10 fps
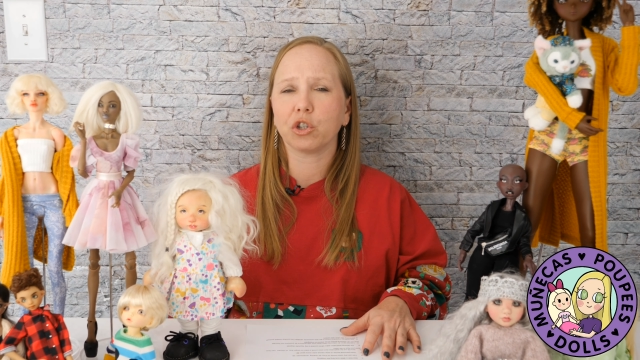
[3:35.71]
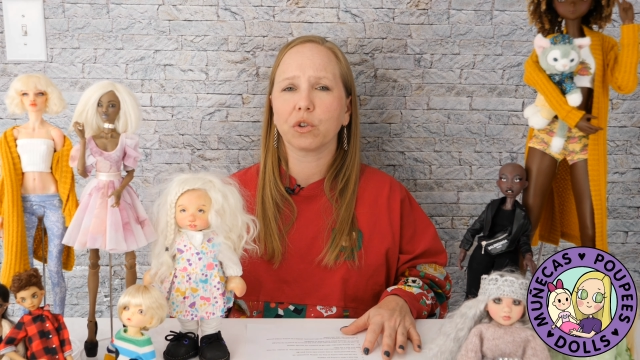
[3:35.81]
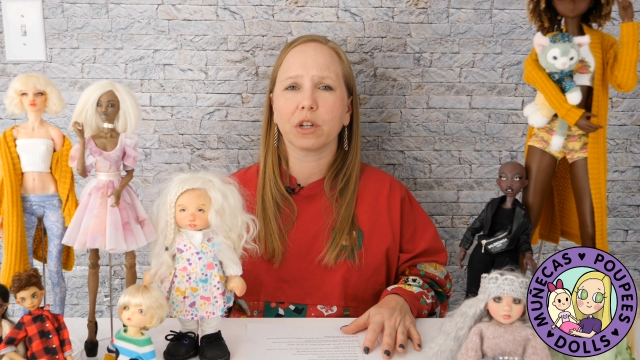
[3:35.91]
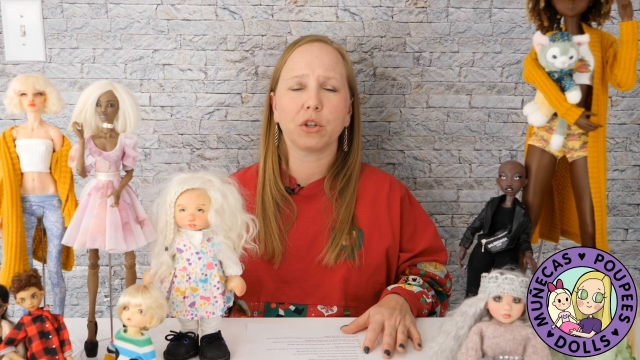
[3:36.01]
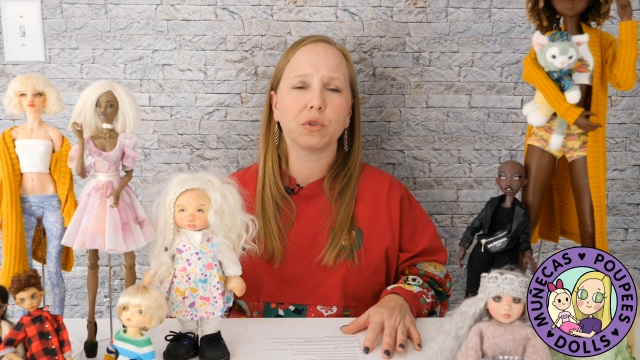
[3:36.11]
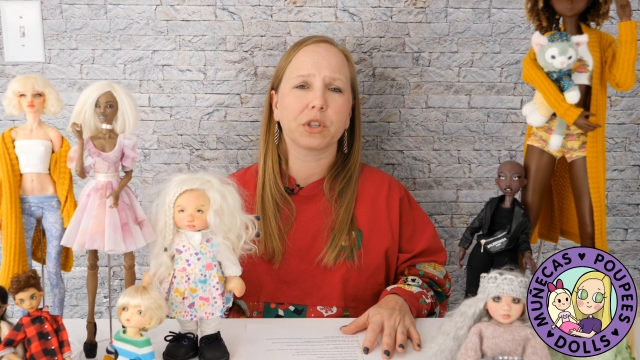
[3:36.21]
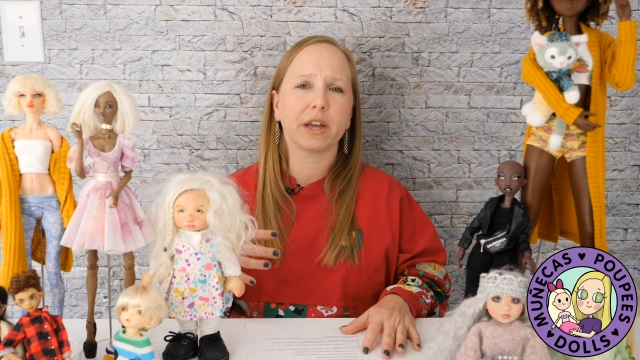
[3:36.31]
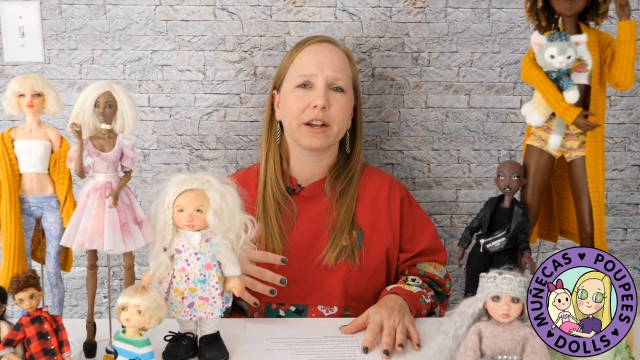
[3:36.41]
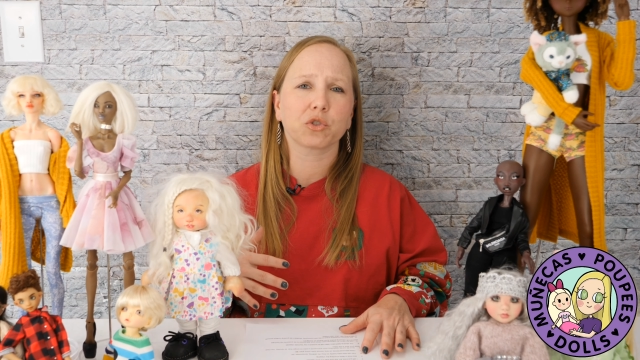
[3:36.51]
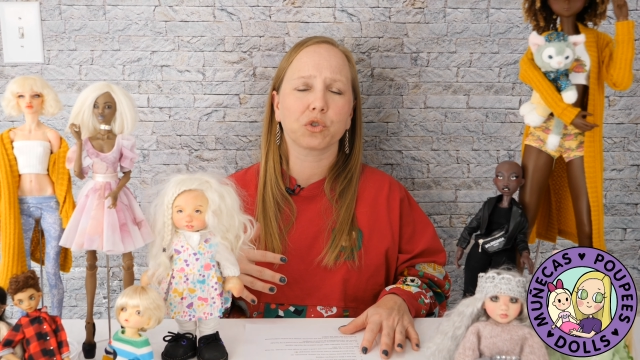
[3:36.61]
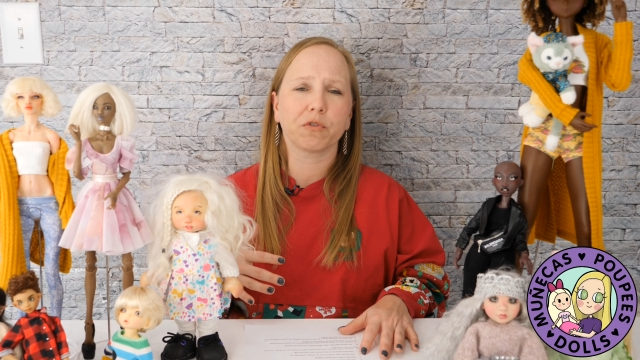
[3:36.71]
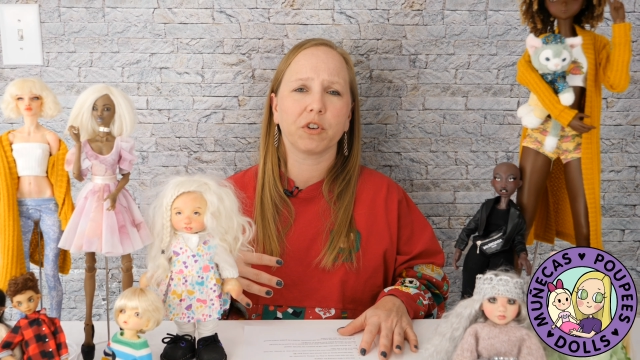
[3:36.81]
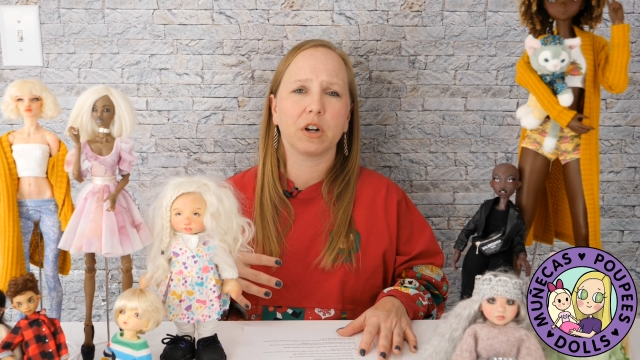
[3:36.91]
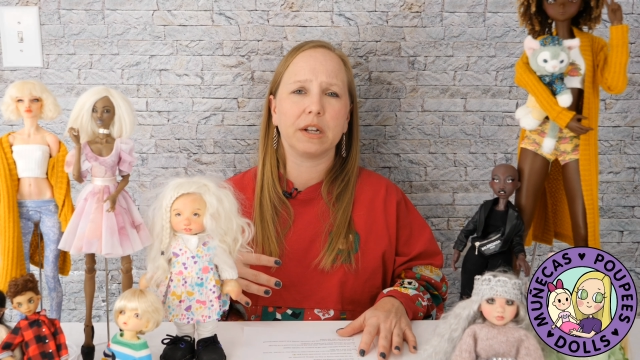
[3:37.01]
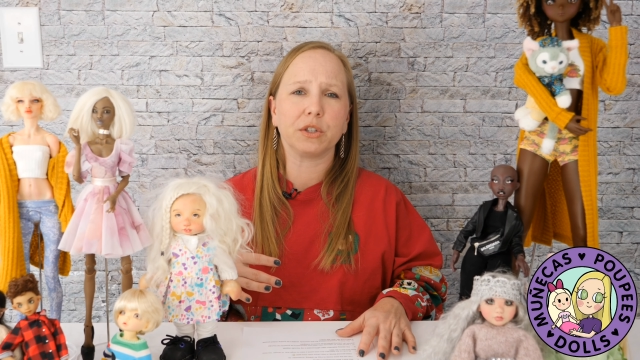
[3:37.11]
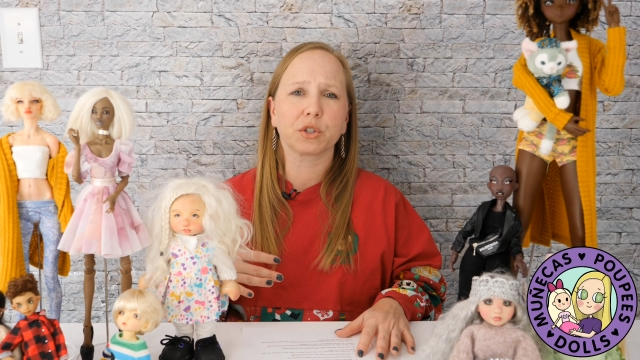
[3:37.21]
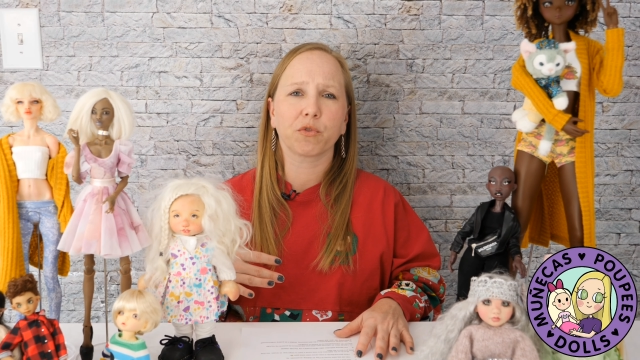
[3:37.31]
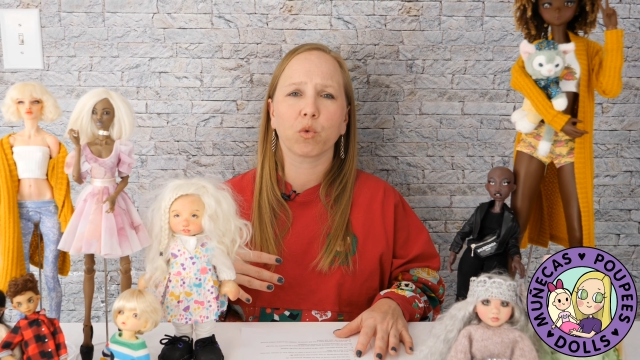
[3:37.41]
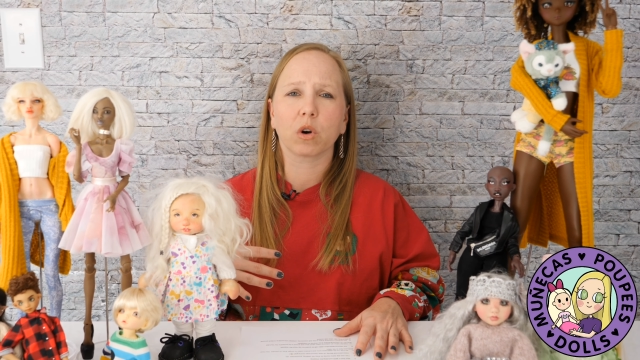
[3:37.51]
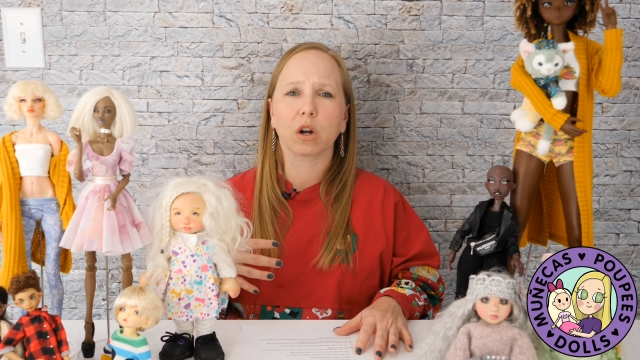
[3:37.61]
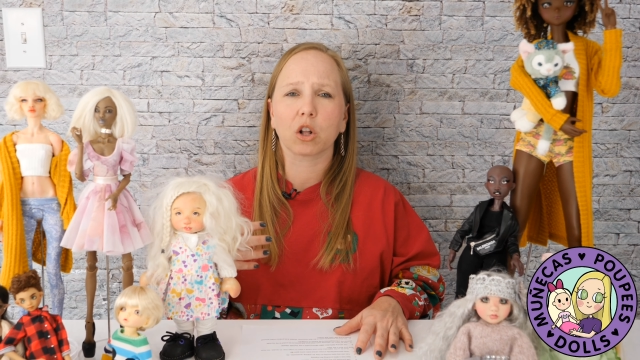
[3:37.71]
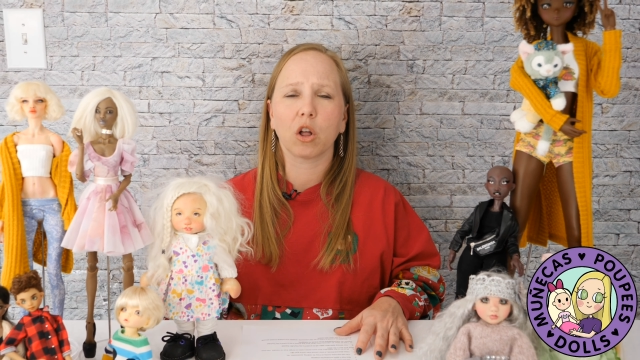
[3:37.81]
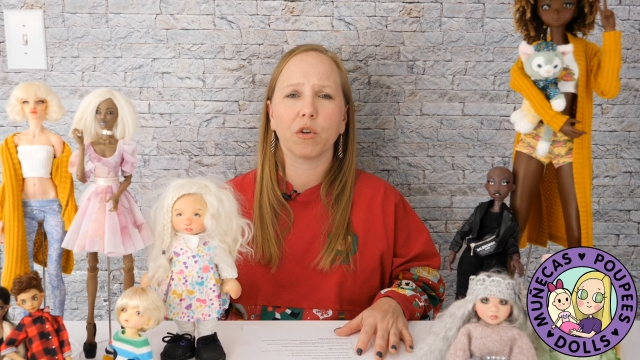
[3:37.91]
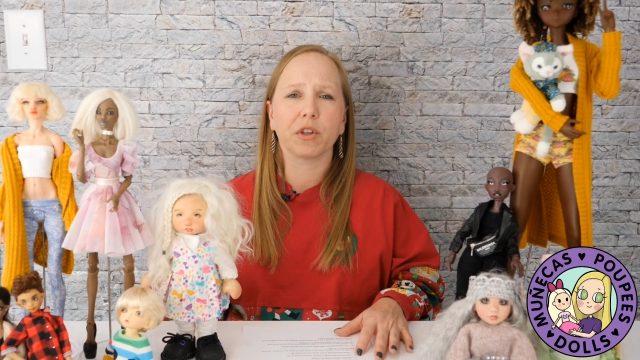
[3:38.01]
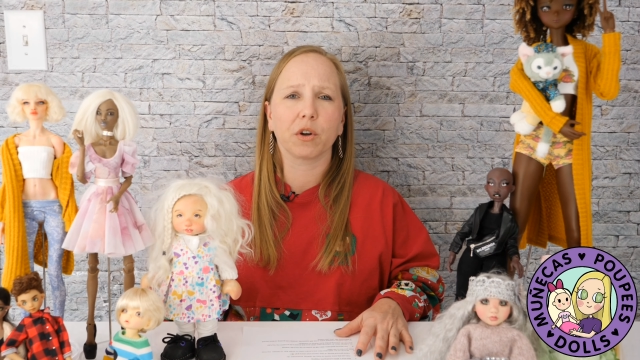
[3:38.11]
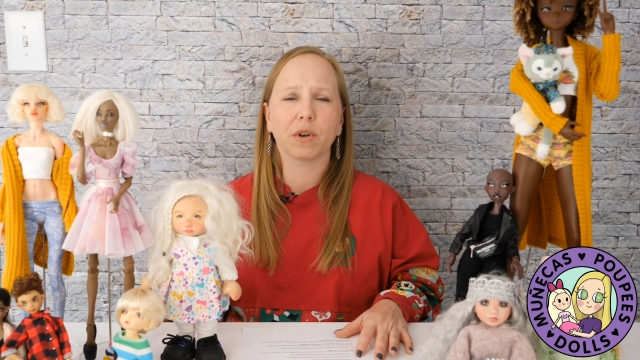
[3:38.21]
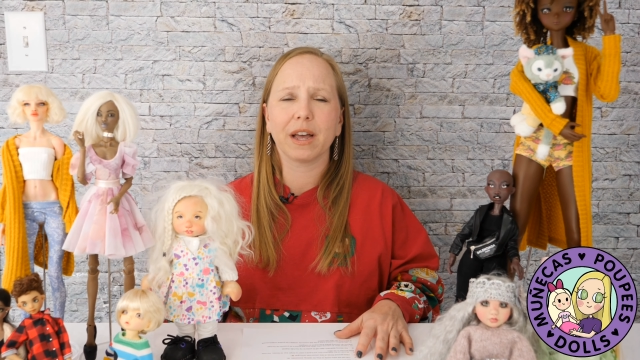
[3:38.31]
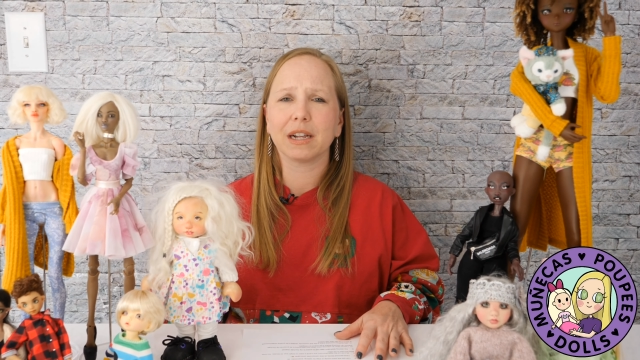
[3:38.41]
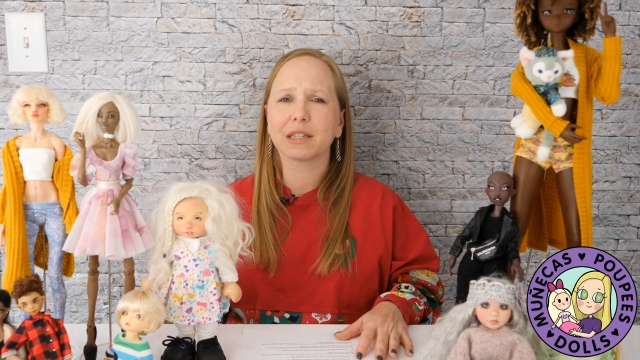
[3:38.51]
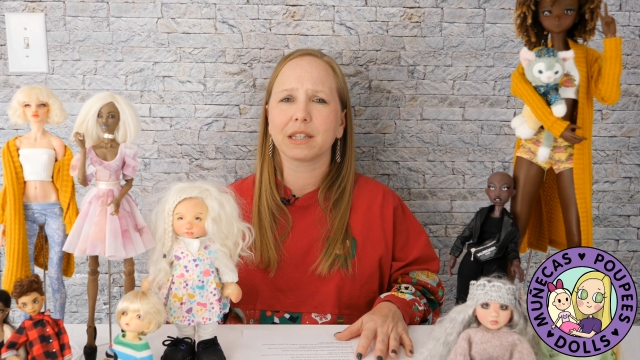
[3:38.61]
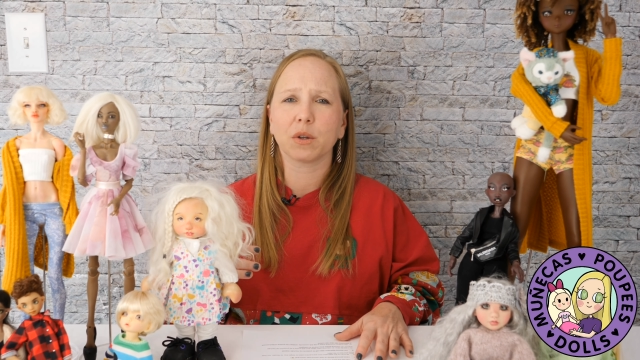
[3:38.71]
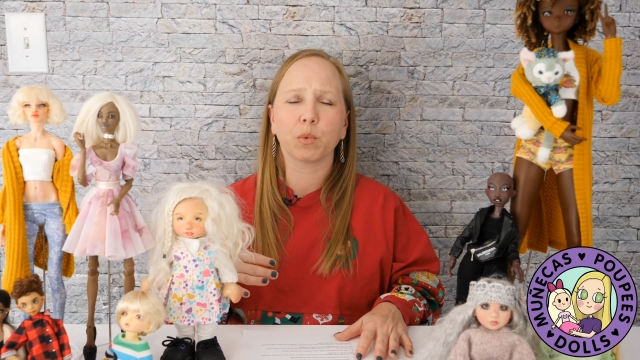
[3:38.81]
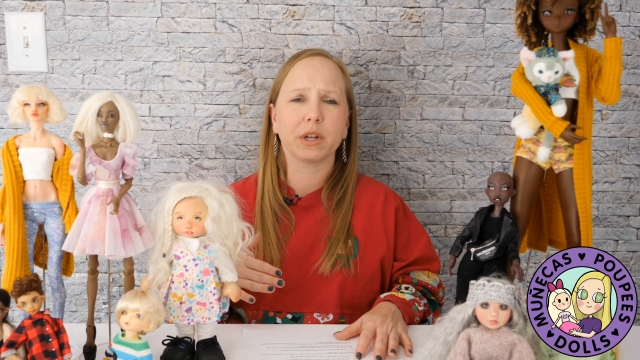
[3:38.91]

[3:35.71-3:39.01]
you can use the extra funds for clothing on Etsy,